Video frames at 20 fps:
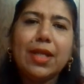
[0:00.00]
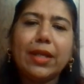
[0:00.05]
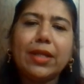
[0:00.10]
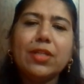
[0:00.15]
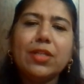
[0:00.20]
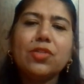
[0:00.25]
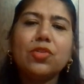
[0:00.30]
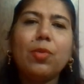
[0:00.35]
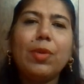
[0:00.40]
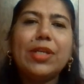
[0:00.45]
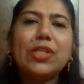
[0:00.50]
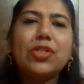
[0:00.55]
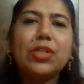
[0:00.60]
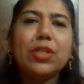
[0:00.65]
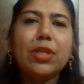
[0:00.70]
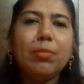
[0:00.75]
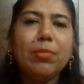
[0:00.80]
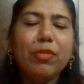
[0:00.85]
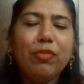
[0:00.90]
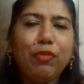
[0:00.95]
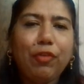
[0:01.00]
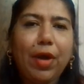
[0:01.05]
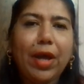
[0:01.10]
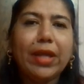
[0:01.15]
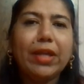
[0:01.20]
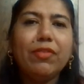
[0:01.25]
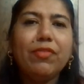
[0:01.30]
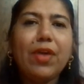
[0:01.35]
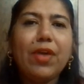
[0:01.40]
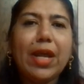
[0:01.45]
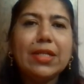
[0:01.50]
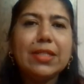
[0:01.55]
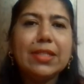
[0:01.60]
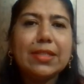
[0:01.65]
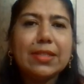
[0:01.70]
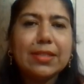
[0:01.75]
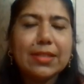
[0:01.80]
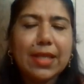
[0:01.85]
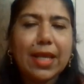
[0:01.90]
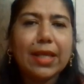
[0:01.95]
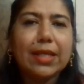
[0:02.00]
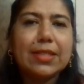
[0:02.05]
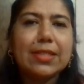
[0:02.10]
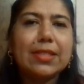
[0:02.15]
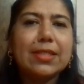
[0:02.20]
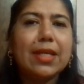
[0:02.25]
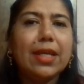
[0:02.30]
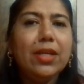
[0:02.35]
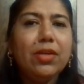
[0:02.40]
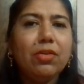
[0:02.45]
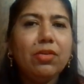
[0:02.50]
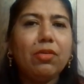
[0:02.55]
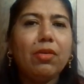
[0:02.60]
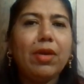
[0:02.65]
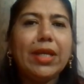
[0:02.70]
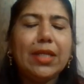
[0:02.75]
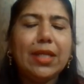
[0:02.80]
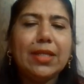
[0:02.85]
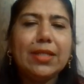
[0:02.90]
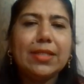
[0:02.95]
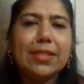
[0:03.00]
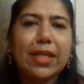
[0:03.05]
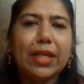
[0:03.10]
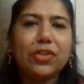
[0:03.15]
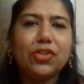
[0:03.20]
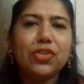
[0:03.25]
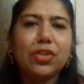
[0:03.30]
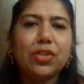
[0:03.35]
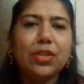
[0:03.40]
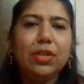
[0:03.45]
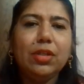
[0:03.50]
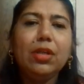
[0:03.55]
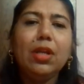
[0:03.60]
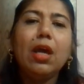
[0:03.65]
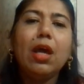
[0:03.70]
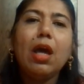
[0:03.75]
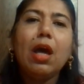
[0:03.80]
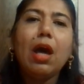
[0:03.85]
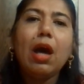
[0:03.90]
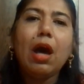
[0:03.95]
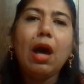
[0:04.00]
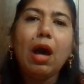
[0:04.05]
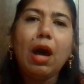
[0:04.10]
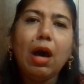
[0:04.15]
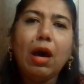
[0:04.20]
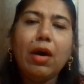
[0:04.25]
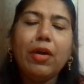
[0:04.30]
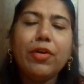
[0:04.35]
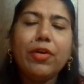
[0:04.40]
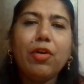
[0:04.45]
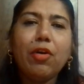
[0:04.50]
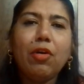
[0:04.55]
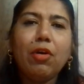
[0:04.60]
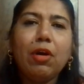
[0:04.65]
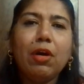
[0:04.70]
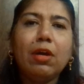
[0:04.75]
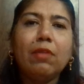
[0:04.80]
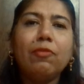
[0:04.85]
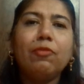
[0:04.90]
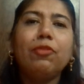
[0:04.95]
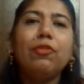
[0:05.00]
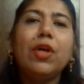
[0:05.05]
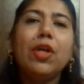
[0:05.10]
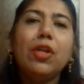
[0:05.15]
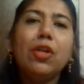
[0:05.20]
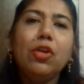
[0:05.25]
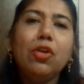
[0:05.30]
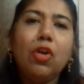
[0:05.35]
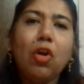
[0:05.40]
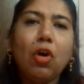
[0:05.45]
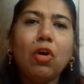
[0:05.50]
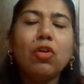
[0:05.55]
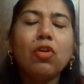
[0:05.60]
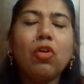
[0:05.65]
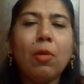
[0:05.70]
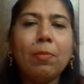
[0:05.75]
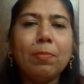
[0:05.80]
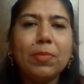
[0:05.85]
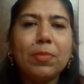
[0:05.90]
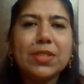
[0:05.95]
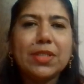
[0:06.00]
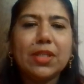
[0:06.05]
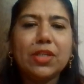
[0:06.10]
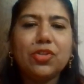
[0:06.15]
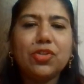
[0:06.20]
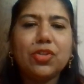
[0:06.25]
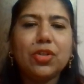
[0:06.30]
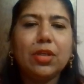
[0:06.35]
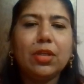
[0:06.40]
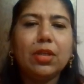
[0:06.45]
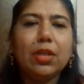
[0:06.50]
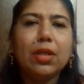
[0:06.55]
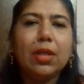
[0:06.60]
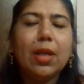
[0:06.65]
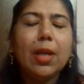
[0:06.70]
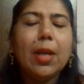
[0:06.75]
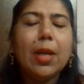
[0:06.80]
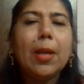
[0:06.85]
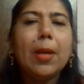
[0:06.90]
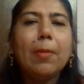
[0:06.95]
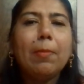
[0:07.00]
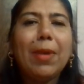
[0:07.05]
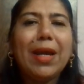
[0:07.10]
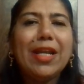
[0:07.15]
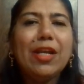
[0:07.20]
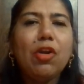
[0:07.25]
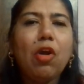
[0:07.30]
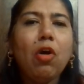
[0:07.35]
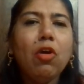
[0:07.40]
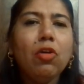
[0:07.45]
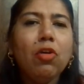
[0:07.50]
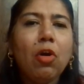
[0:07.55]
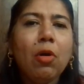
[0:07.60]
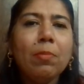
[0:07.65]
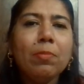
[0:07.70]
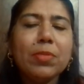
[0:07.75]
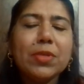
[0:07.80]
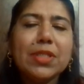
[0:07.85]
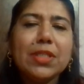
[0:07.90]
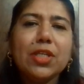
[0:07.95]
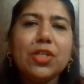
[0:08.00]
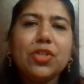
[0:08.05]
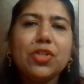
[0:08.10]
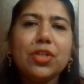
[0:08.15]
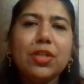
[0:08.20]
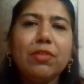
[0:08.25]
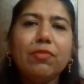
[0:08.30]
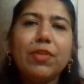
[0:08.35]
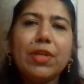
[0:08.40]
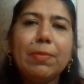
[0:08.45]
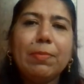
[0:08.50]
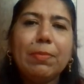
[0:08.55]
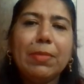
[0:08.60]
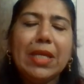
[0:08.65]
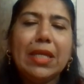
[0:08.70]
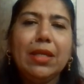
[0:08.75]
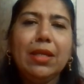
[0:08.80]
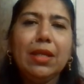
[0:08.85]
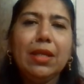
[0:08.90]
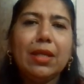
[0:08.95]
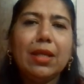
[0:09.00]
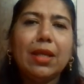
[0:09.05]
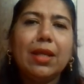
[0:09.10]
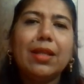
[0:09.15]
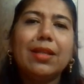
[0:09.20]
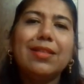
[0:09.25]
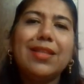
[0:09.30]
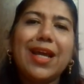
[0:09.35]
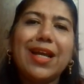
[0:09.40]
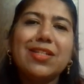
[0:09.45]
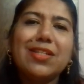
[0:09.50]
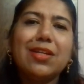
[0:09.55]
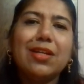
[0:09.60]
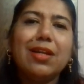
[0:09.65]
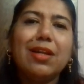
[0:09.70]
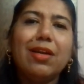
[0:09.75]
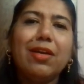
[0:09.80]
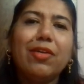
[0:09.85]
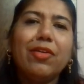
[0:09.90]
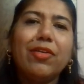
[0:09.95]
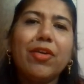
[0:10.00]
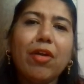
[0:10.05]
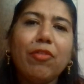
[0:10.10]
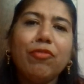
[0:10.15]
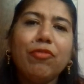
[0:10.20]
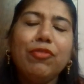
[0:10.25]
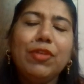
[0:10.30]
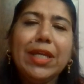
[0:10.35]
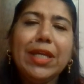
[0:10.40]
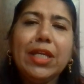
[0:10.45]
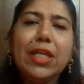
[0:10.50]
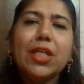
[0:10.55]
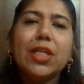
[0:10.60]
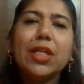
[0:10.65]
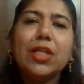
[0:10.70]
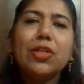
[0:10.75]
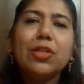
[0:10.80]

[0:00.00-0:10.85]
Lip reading: that is question number 5 and 6 in writing section, are a long composition. By long composition, we mean that roughly